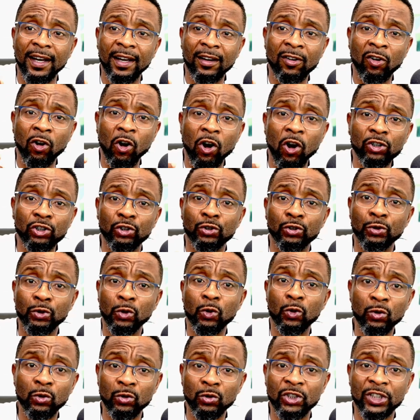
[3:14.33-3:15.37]
court
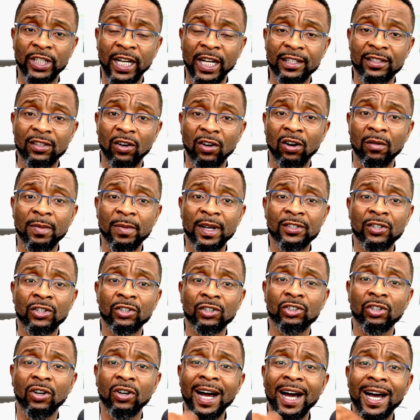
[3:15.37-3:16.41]
ruled that
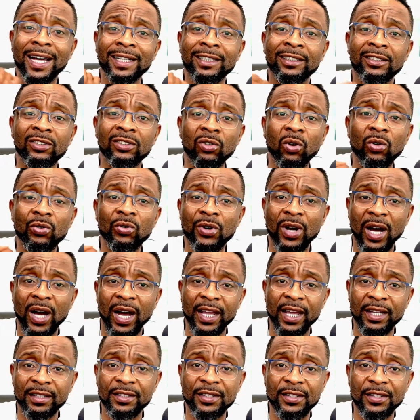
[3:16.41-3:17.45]
Obasanjo had no
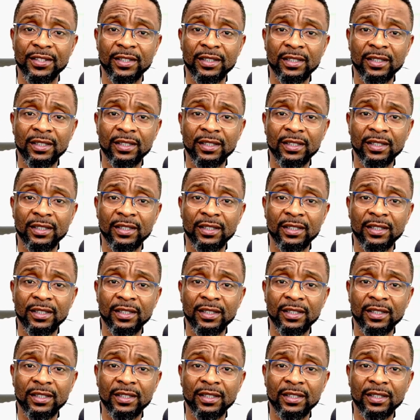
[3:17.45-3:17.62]
right,